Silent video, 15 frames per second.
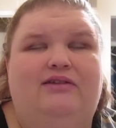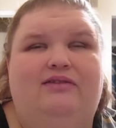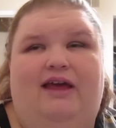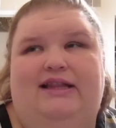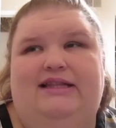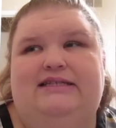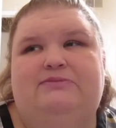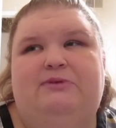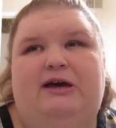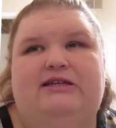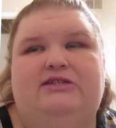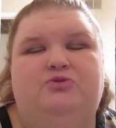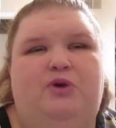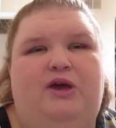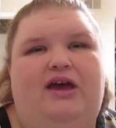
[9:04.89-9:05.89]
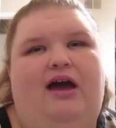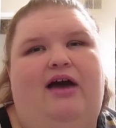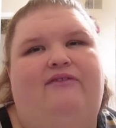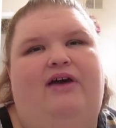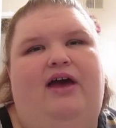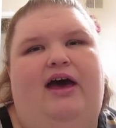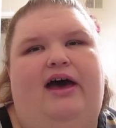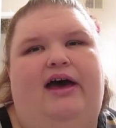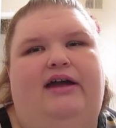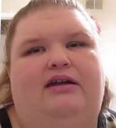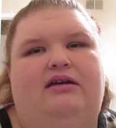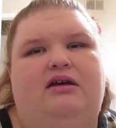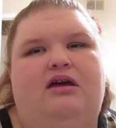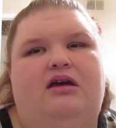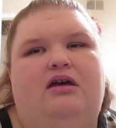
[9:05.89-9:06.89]
and like this past week I've had
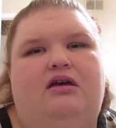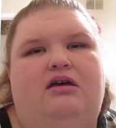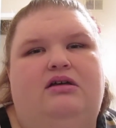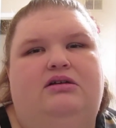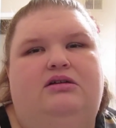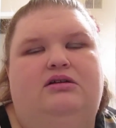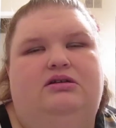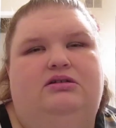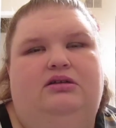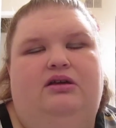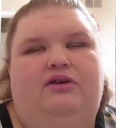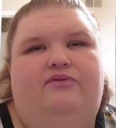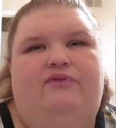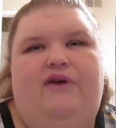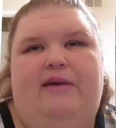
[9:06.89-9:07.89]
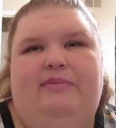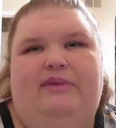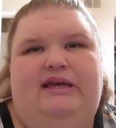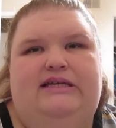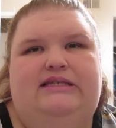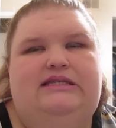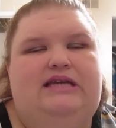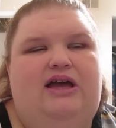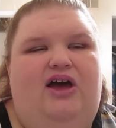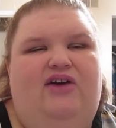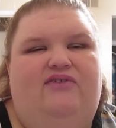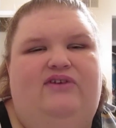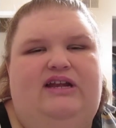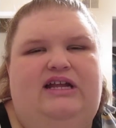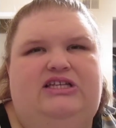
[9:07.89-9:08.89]
family
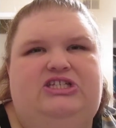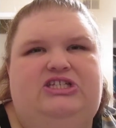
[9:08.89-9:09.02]
stuff, and